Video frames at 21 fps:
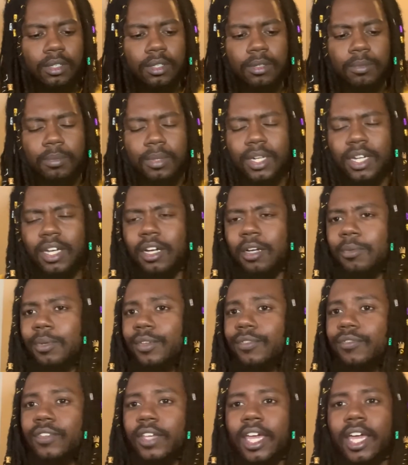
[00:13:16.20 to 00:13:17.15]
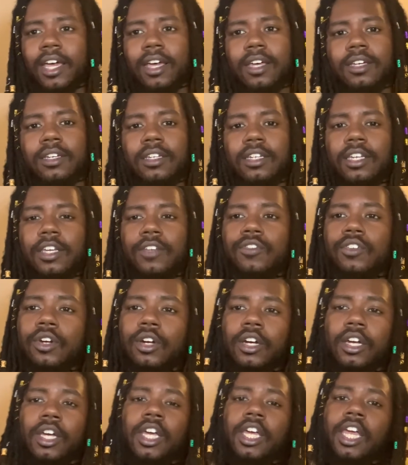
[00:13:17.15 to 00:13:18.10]
But if you're
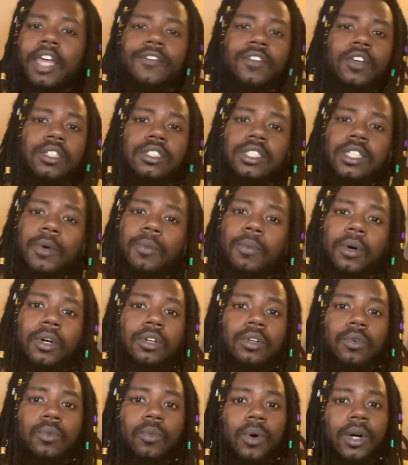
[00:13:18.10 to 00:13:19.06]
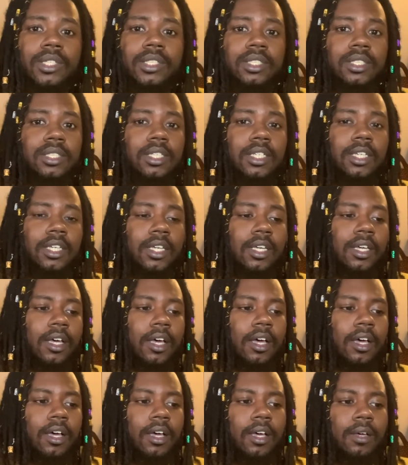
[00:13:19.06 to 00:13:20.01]
someone who wants
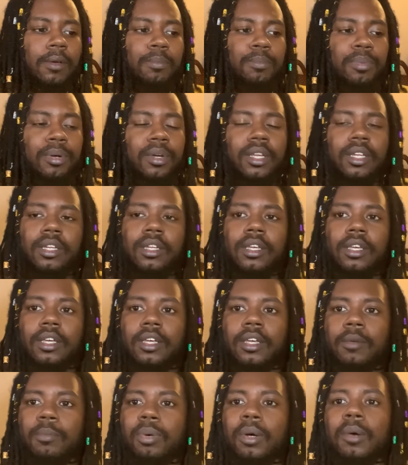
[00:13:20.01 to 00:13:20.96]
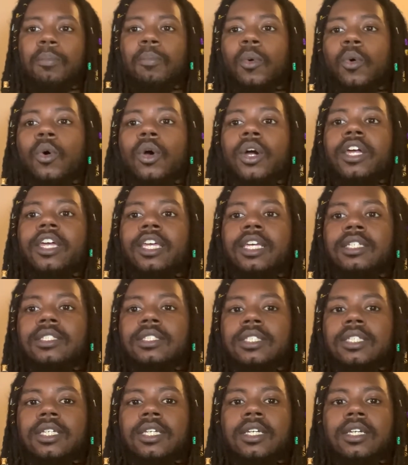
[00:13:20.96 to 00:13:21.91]
to put more
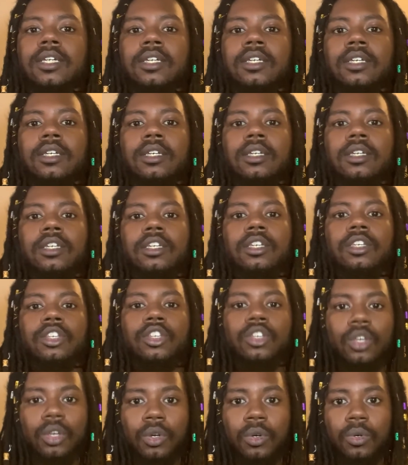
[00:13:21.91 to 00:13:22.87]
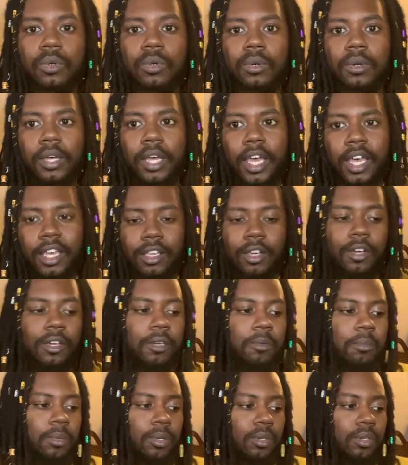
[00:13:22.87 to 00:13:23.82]
into you and your
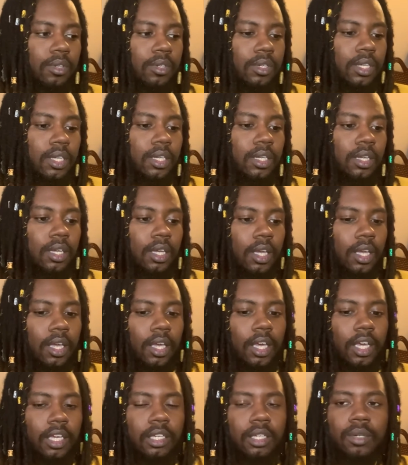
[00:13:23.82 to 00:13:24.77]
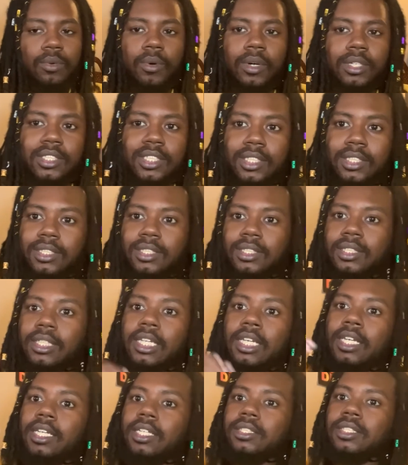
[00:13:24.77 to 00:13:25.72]
community, and you want to
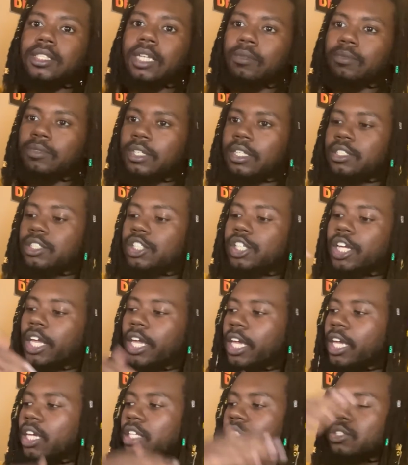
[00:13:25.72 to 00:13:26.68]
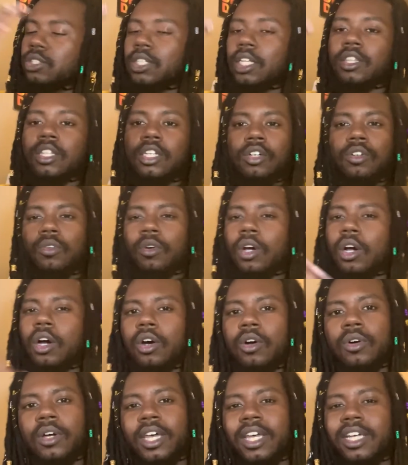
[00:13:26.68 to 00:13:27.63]
see something change or something
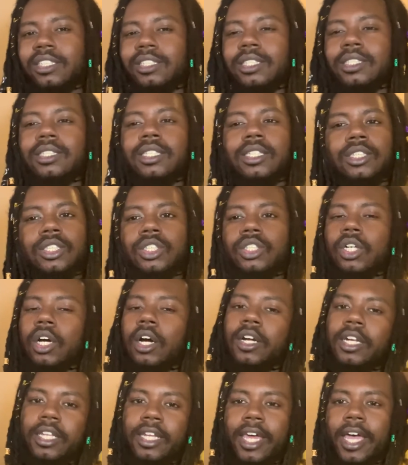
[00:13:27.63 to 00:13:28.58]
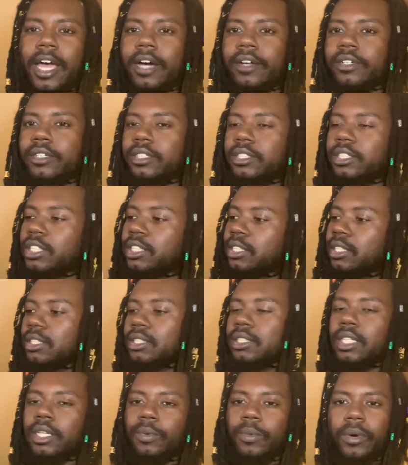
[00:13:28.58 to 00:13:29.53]
grow, just to start it out and just to
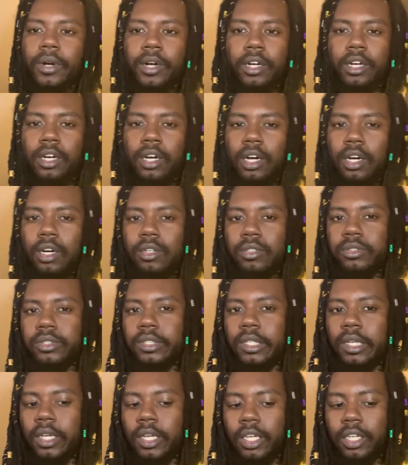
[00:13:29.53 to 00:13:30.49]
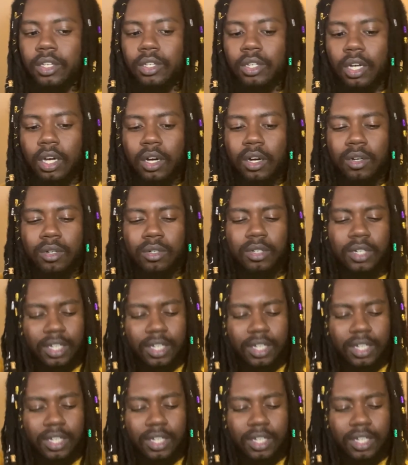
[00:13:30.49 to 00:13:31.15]
see where it goes, you know,